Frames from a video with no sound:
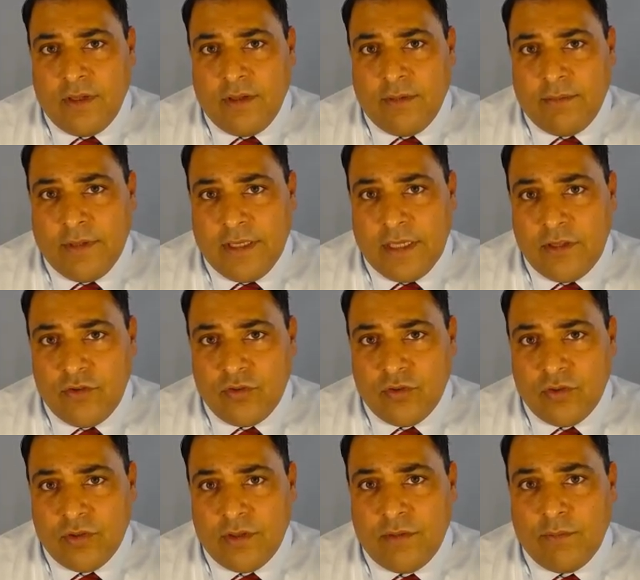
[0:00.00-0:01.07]
be
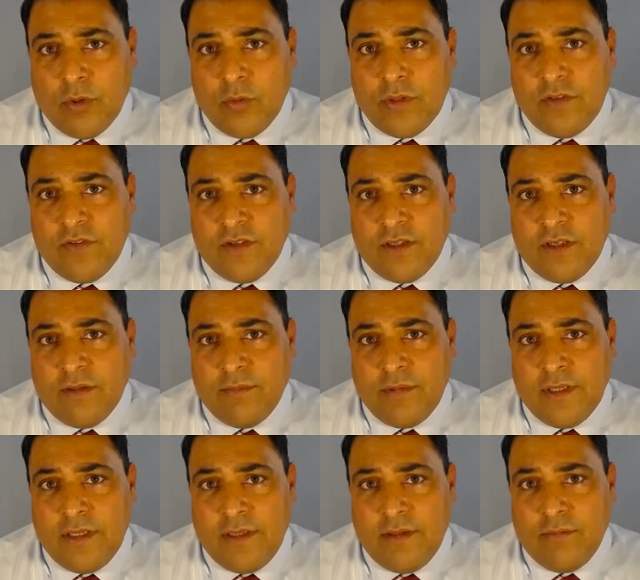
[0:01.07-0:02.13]
injured, proteins are going to
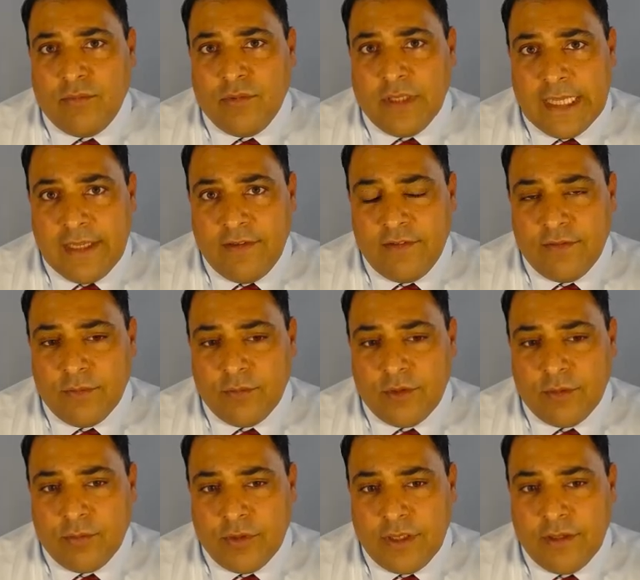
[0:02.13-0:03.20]
be released from
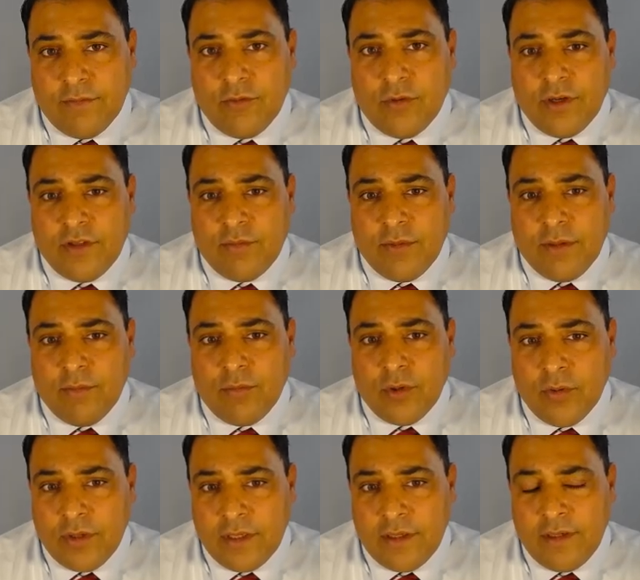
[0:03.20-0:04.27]
debris of neurons being
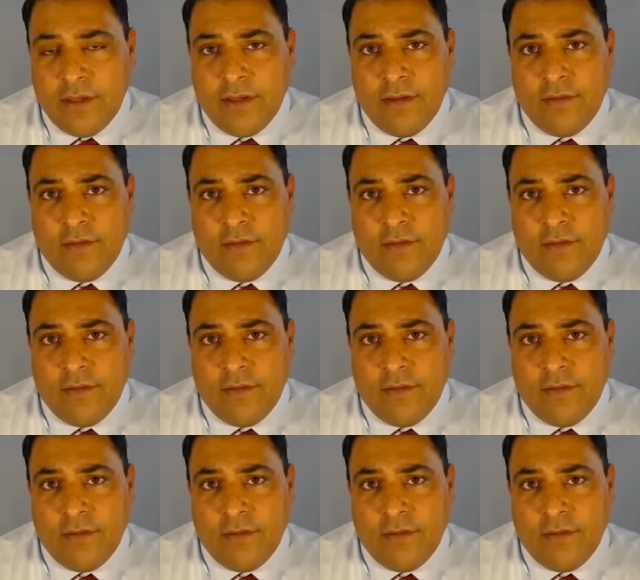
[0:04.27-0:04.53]
broken.